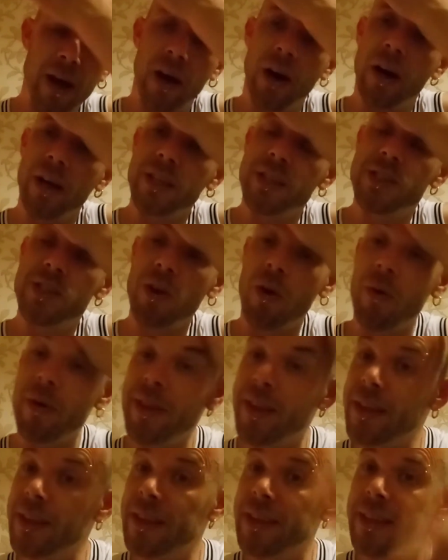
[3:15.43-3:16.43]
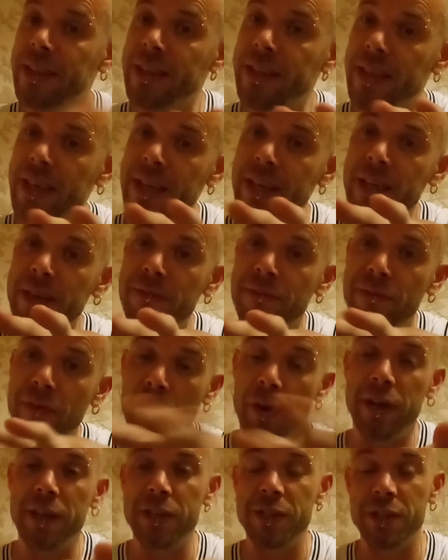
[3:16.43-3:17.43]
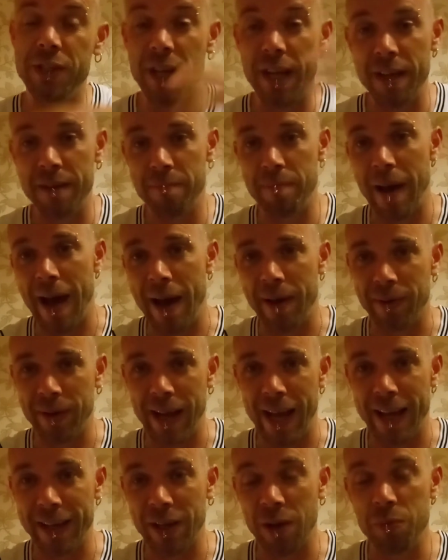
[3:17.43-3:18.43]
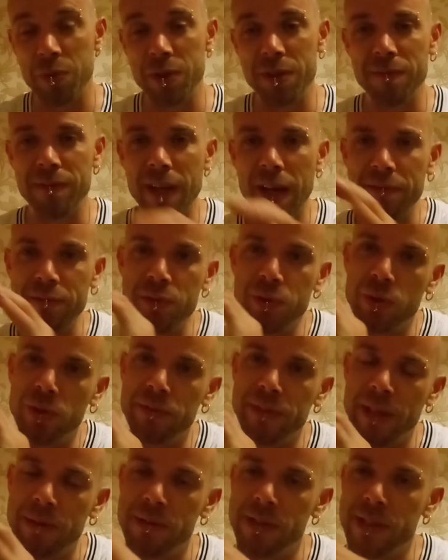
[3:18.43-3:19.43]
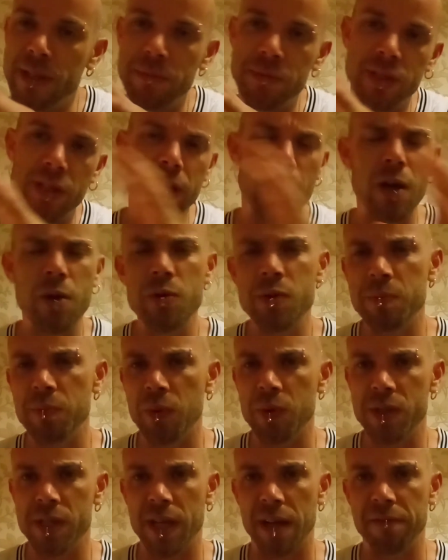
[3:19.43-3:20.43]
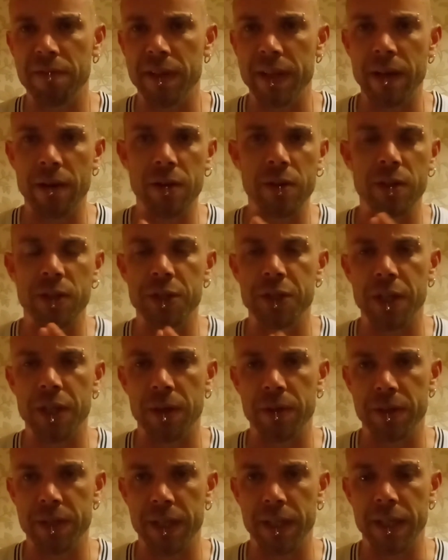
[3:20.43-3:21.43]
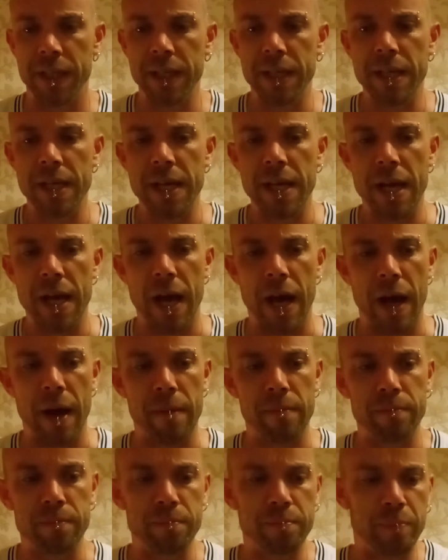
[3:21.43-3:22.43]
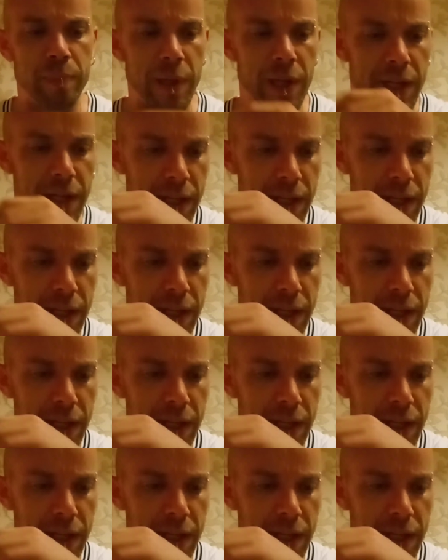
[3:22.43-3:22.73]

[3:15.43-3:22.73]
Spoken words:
Sorry, the footage in Poundland, I would have loved to have, there was loads more stuff in there I could have showed you, but